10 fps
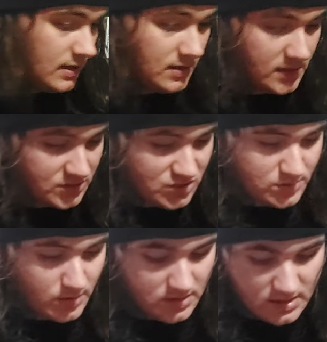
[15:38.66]
I actually
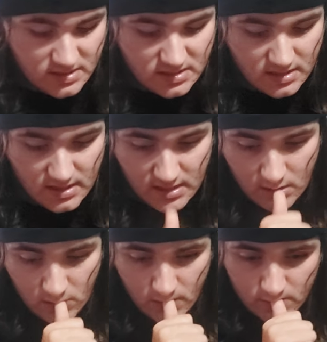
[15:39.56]
spun this today
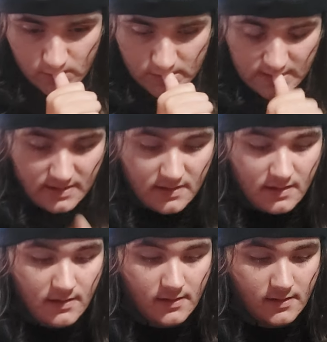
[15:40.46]
along with that
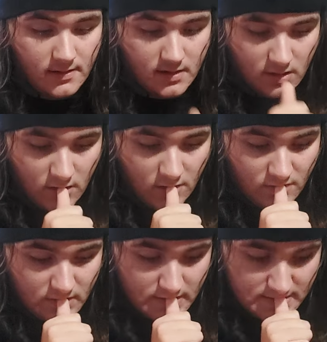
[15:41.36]
uh, in
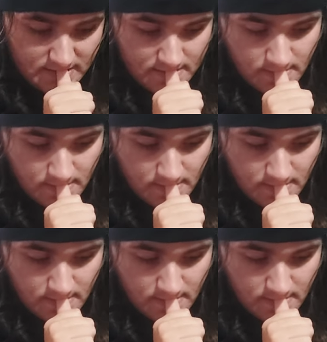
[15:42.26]
coffin eyes